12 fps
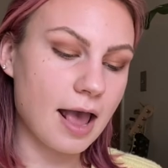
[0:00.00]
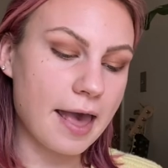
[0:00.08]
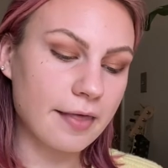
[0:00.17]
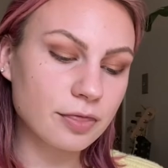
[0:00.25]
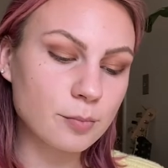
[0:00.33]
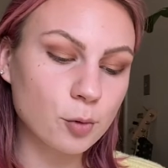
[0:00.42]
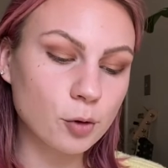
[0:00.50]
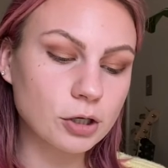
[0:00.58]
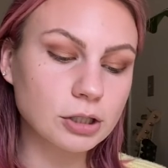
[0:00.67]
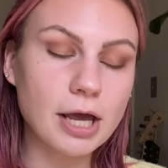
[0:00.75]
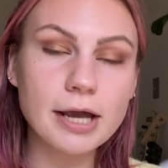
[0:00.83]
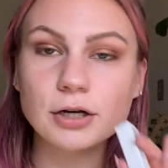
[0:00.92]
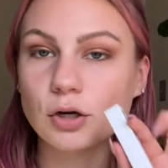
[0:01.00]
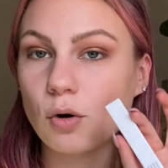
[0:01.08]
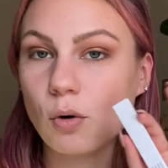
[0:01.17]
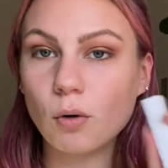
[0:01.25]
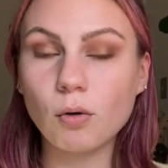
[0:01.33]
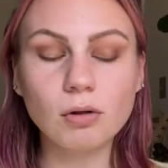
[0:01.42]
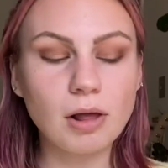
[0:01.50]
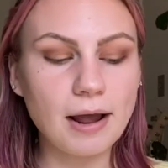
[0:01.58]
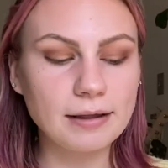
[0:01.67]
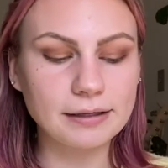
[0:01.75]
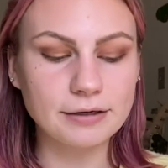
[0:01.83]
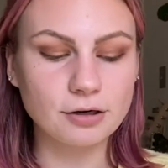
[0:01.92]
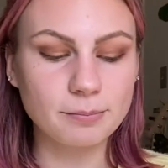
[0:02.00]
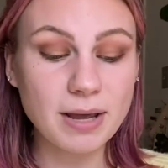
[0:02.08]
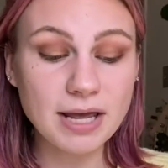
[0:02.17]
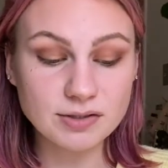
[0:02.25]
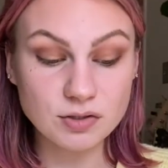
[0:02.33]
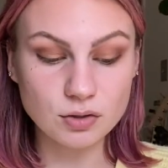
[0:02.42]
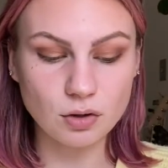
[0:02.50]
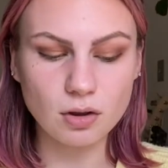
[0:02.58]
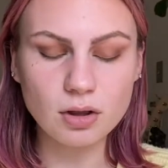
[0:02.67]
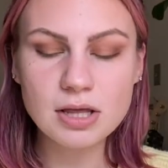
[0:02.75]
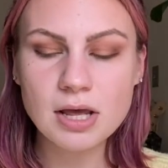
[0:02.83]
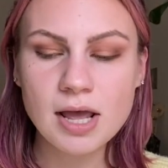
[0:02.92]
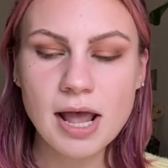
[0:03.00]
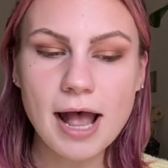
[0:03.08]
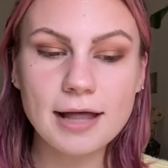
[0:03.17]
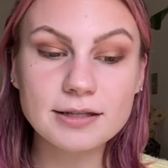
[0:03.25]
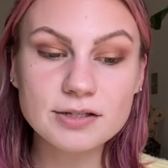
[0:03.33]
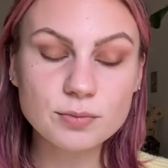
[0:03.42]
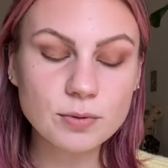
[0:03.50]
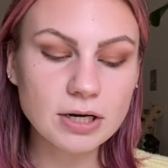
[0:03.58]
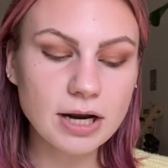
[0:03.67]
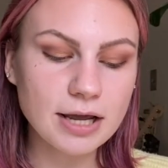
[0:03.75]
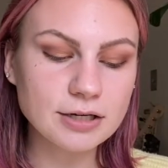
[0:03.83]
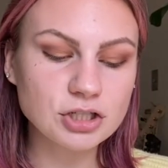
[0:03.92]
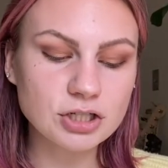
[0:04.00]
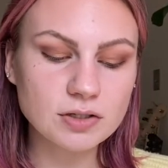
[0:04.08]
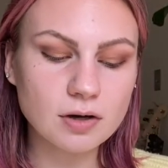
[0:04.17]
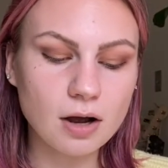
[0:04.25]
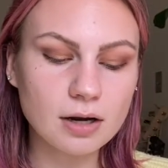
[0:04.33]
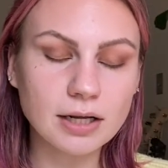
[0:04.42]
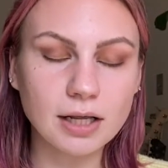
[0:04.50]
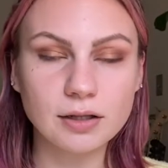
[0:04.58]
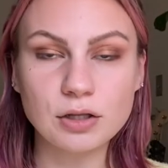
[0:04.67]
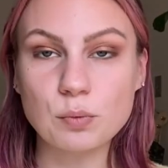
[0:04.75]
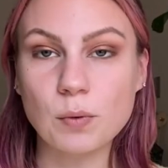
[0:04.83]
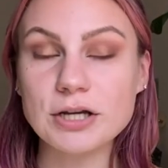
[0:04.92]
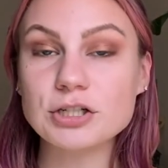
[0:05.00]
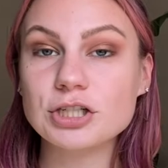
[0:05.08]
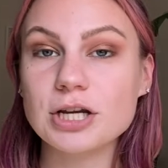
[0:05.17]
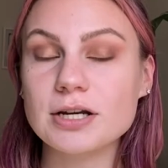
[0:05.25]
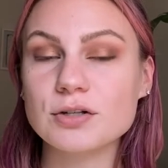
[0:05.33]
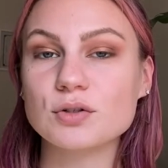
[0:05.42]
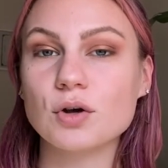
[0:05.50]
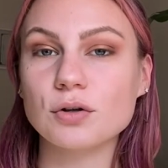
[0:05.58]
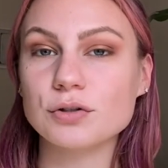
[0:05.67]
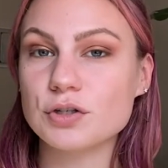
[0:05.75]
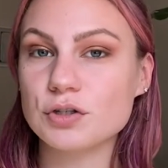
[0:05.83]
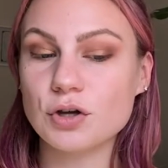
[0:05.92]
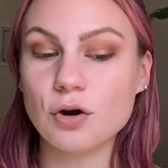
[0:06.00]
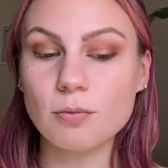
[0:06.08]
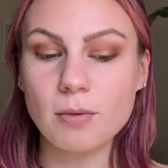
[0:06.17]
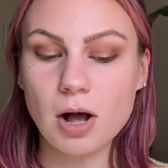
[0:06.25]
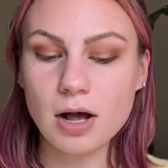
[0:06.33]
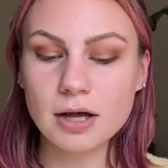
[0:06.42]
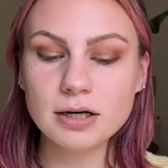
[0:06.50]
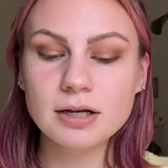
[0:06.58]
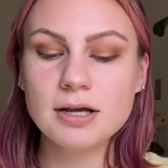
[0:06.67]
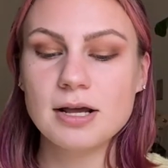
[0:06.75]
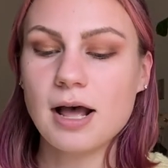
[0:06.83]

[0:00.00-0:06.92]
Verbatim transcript: At the Borderline Kohl eyeliner pencil. And this one I just got in the white shade. It's called So Mod.